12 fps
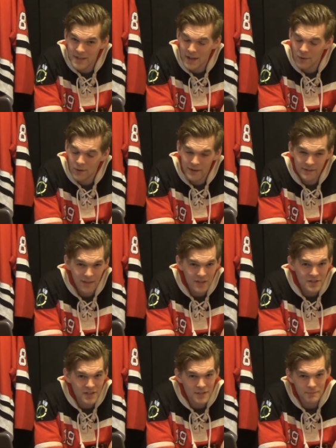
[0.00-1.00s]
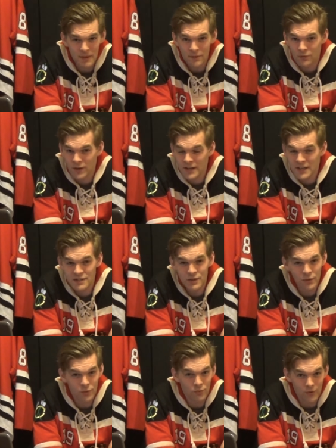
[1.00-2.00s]
that organization has been run into
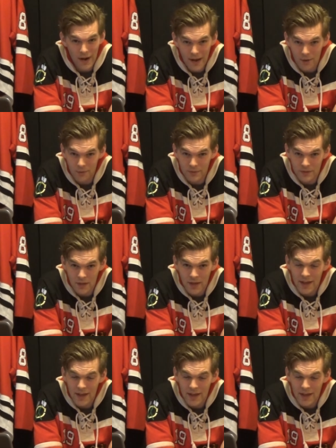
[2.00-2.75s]
the ground.